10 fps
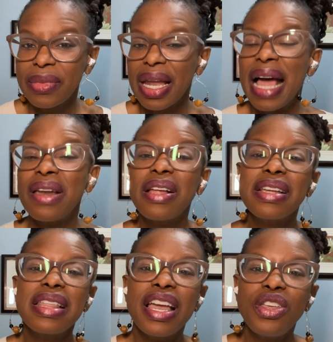Another
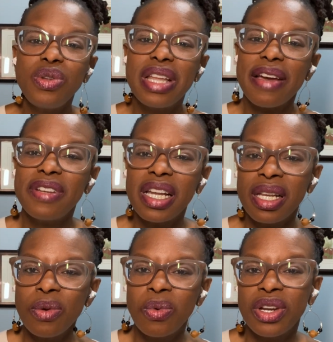thing you
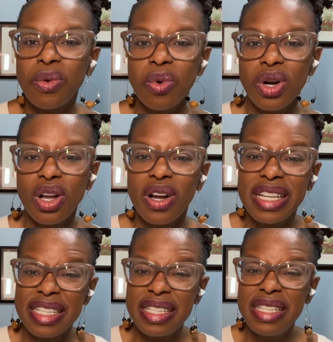definitely want to work on
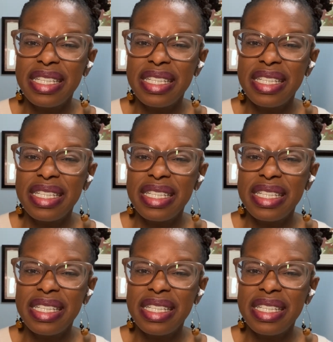is